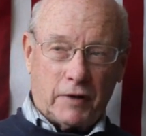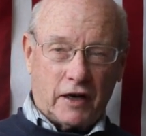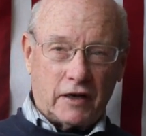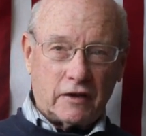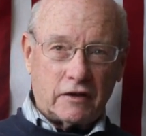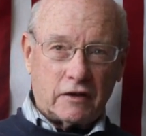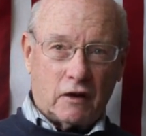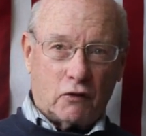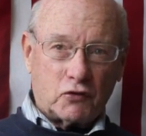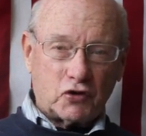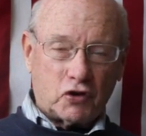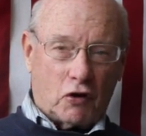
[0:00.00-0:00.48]

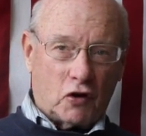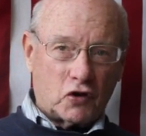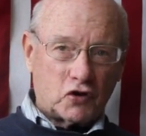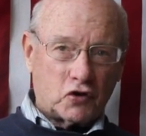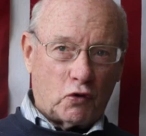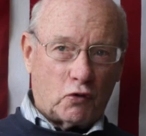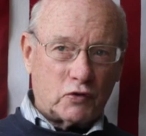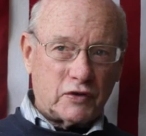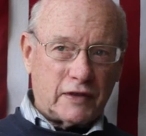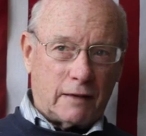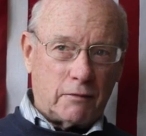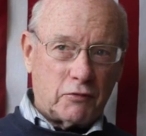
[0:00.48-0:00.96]
But I was
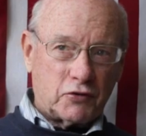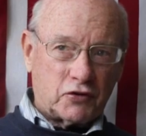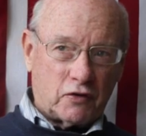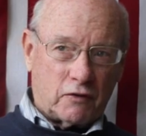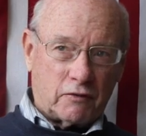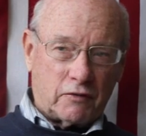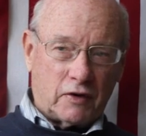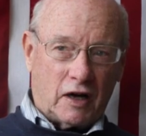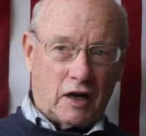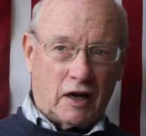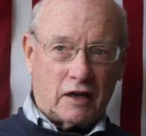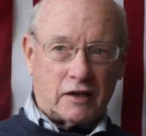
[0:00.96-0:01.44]
able
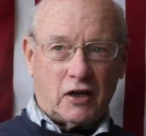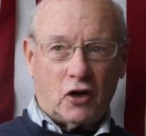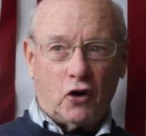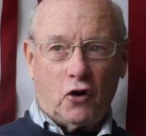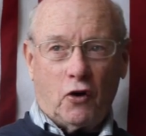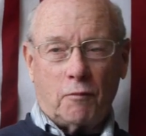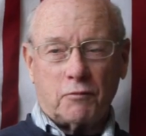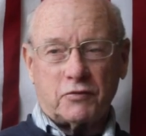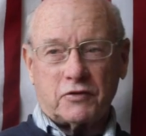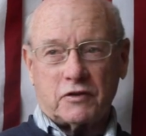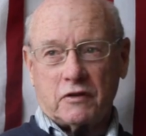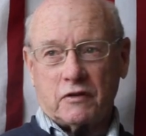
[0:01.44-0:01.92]
to get
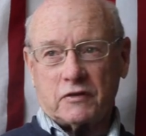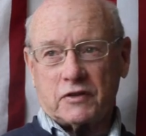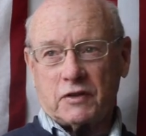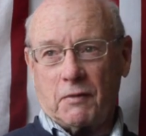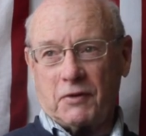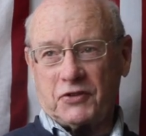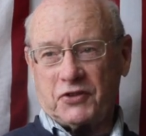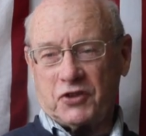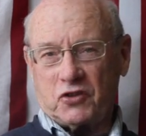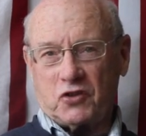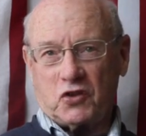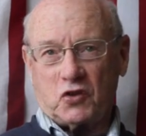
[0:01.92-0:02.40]
home to
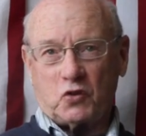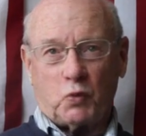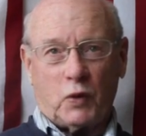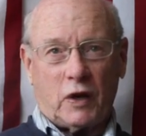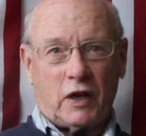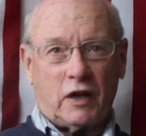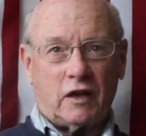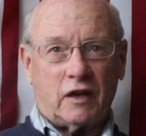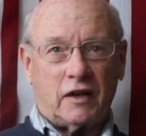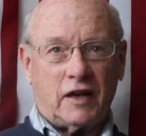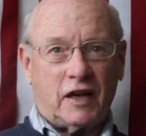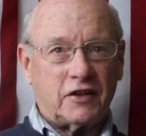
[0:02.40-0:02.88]
my sister's
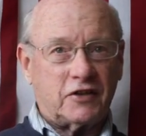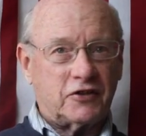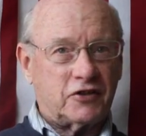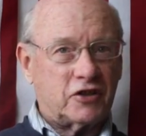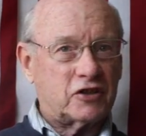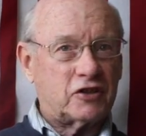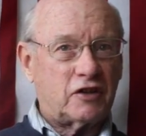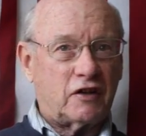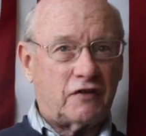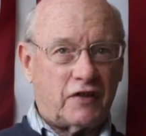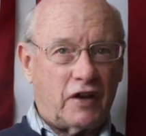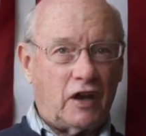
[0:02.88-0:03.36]
wedding in
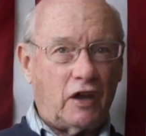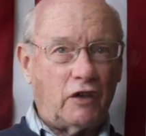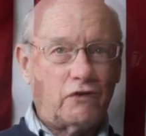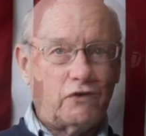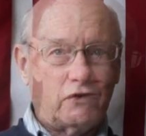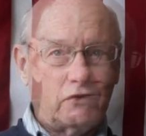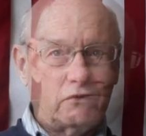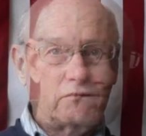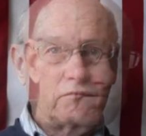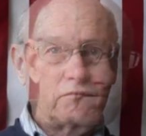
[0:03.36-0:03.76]
1965.